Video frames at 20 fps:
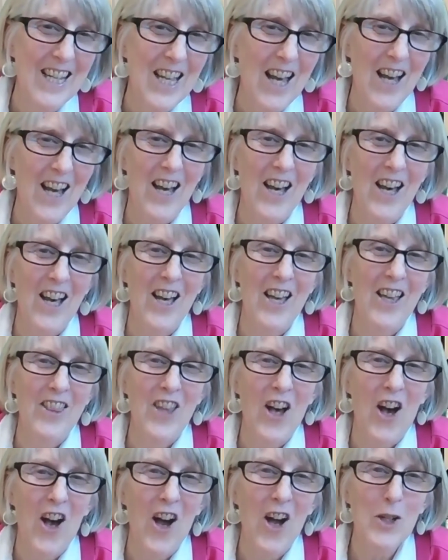
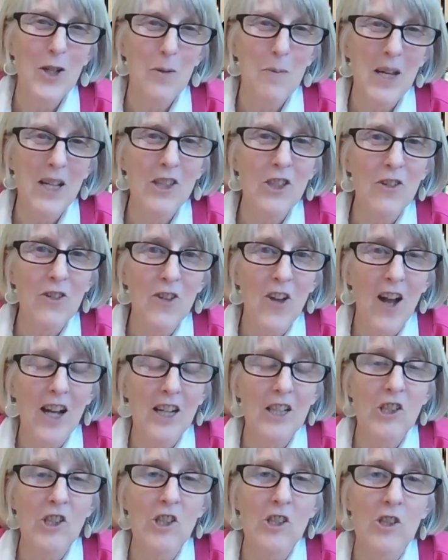The auto
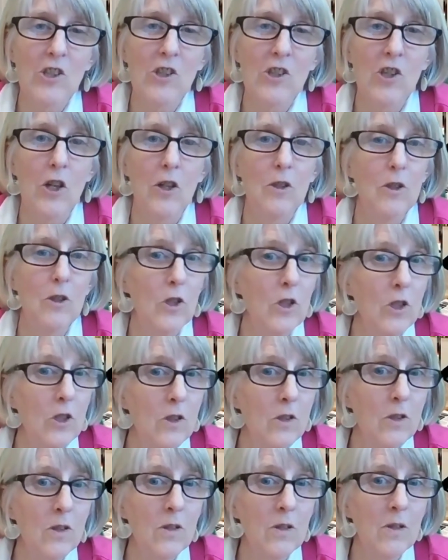manufacturers
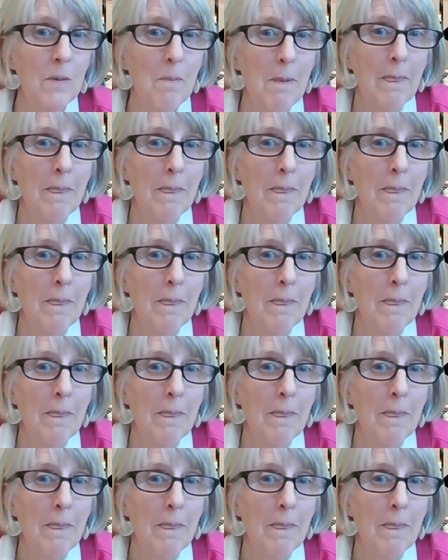knew